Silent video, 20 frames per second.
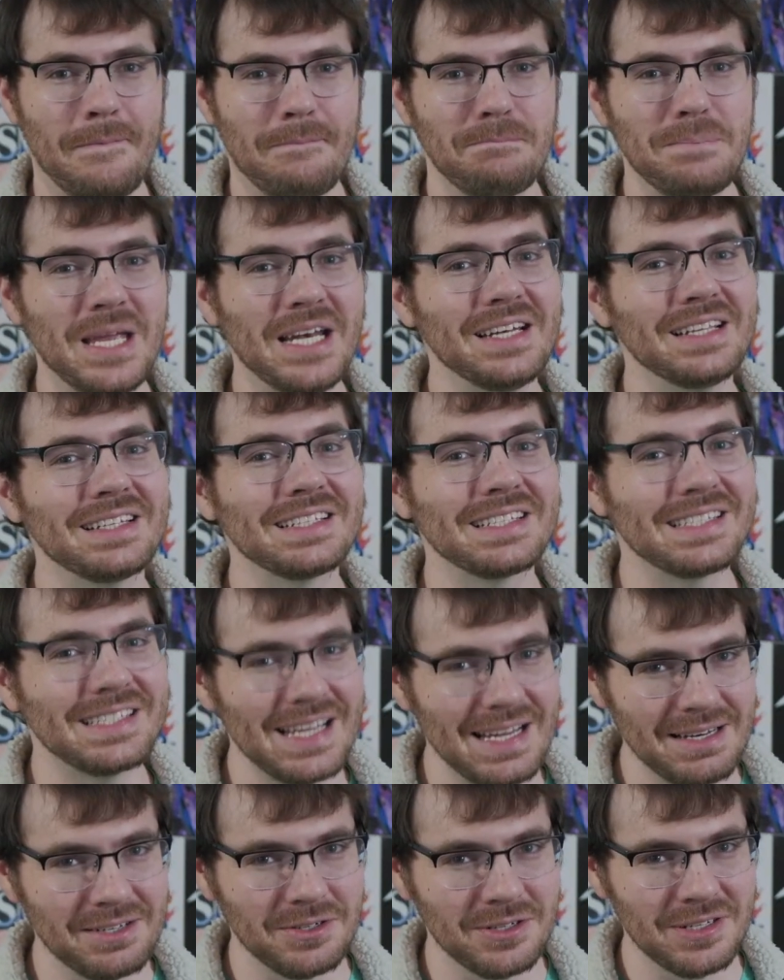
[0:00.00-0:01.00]
meaning the
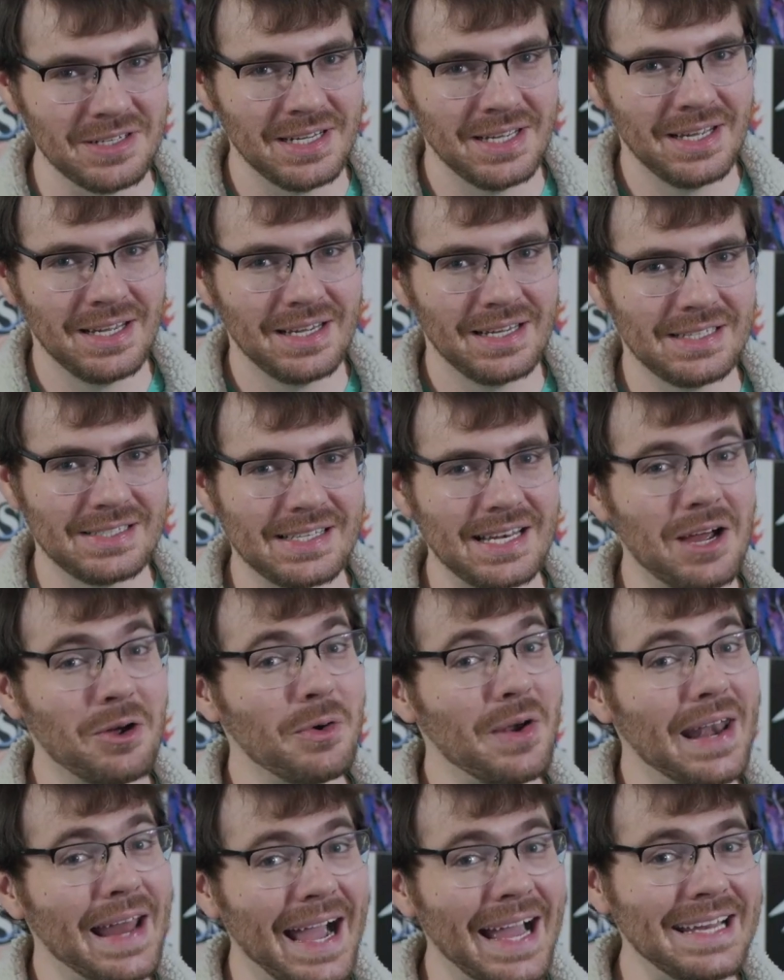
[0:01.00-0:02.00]
standard is now
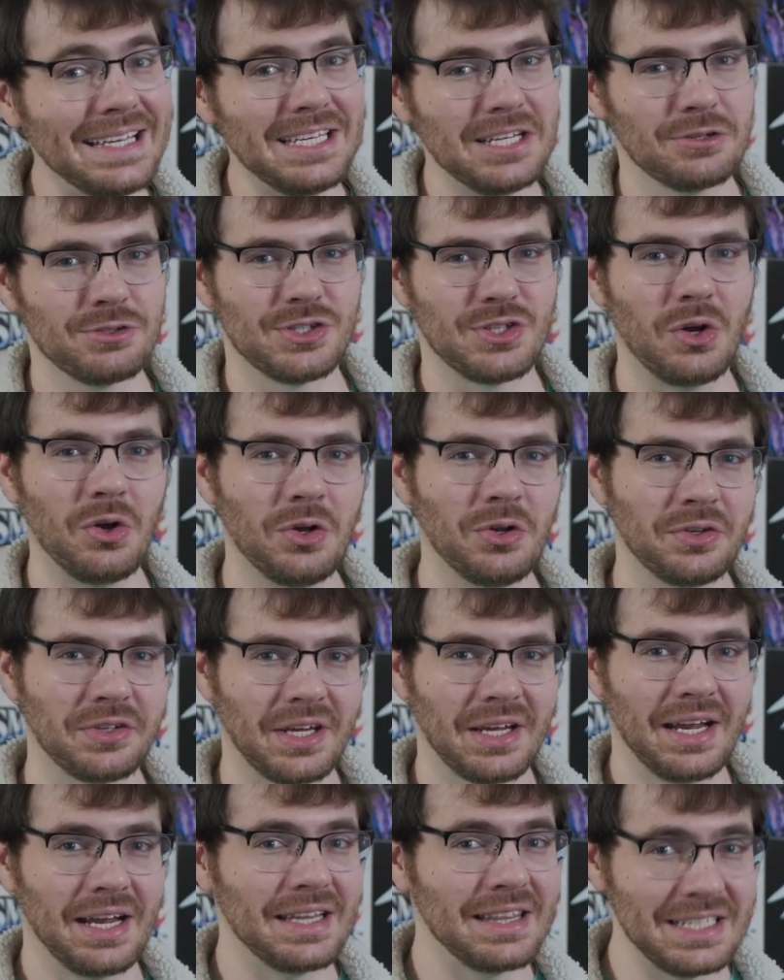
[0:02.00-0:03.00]
9 years old
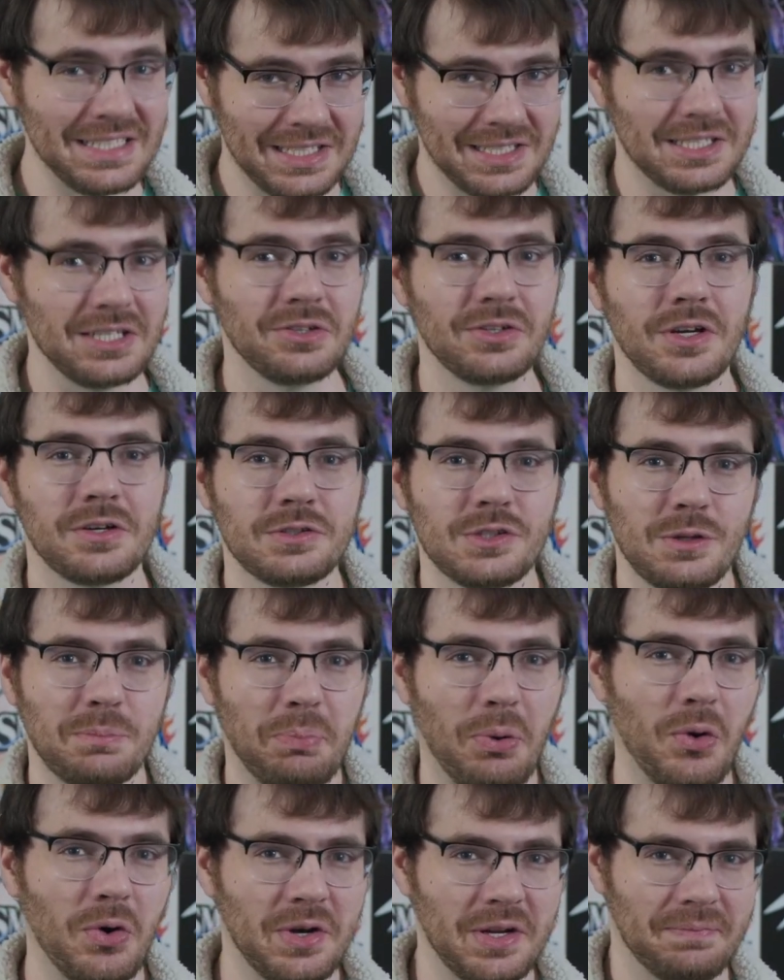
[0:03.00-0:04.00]
and they still don't
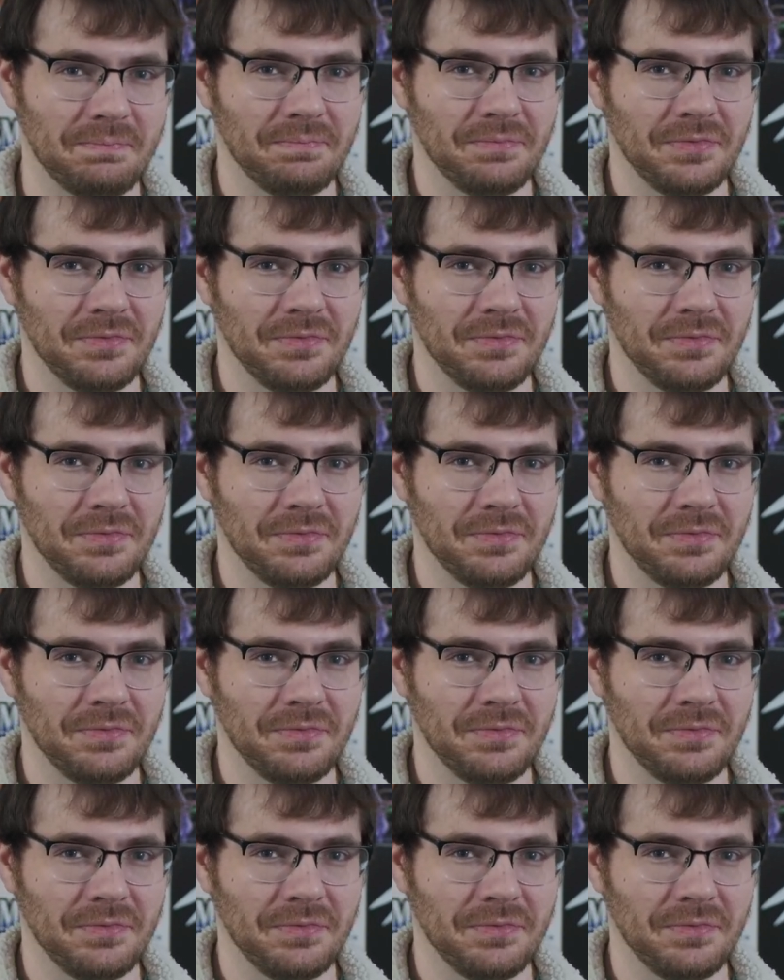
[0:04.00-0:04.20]
support it.